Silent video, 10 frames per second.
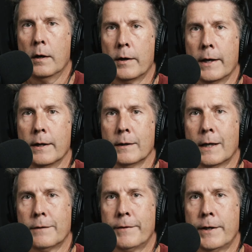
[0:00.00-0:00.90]
All right,
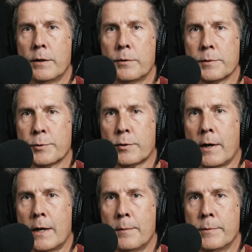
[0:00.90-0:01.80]
like the video,
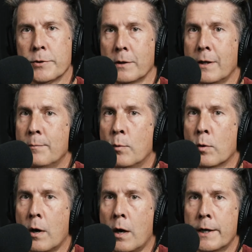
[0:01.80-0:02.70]
subscribe. There's a lot
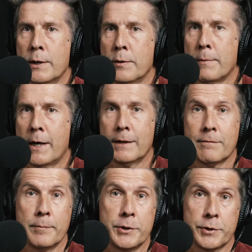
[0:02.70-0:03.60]
more audio and mic
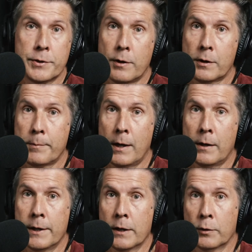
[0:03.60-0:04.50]
information to talk
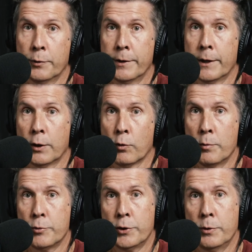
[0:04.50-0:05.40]
about, including
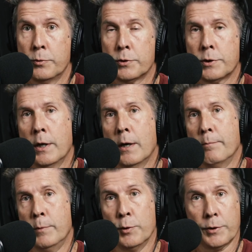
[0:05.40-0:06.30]
group shoots,
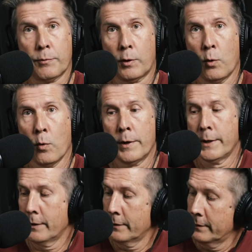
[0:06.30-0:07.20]
music
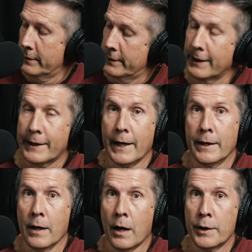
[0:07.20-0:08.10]
recording,
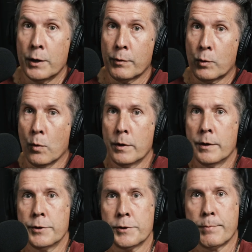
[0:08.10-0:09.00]
dedicated audio
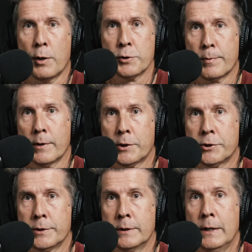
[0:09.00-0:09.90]
recorders,
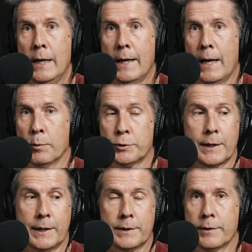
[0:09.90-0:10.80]
post-production, and we'll
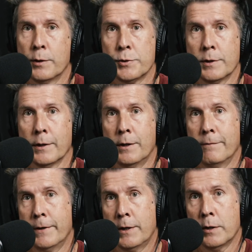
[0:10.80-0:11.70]
try to get to those in later
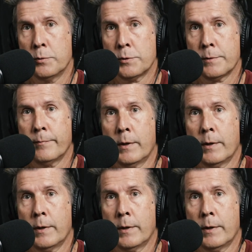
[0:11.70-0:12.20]
videos.